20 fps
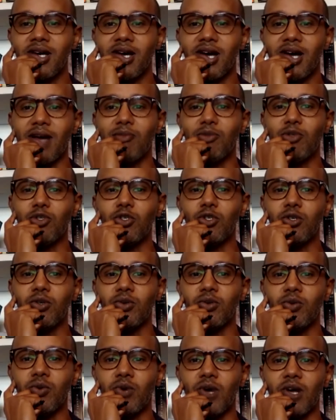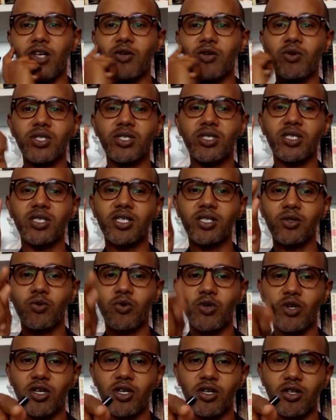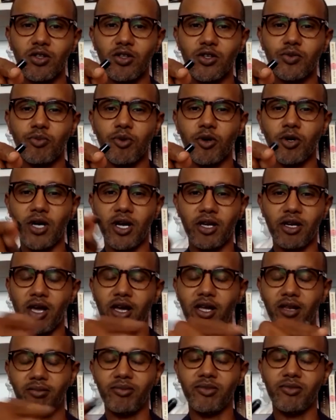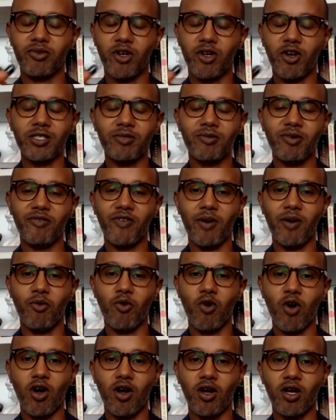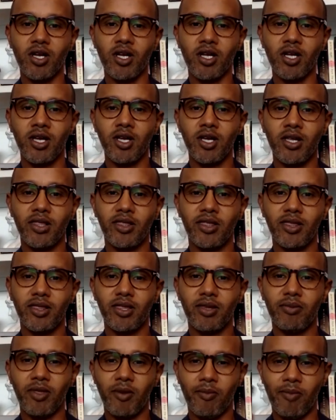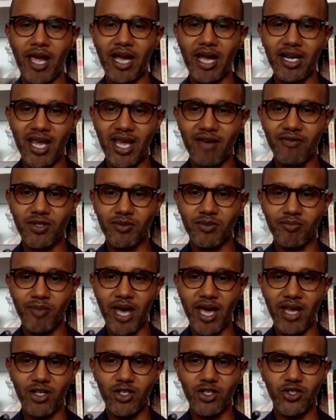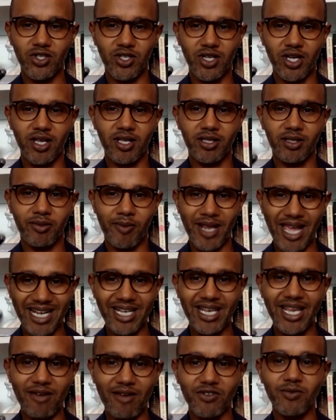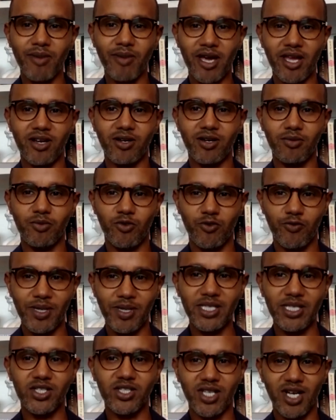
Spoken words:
I'm sure while you were still working on this book, and correct me if I'm wrong, the Black Lives Matter movement started.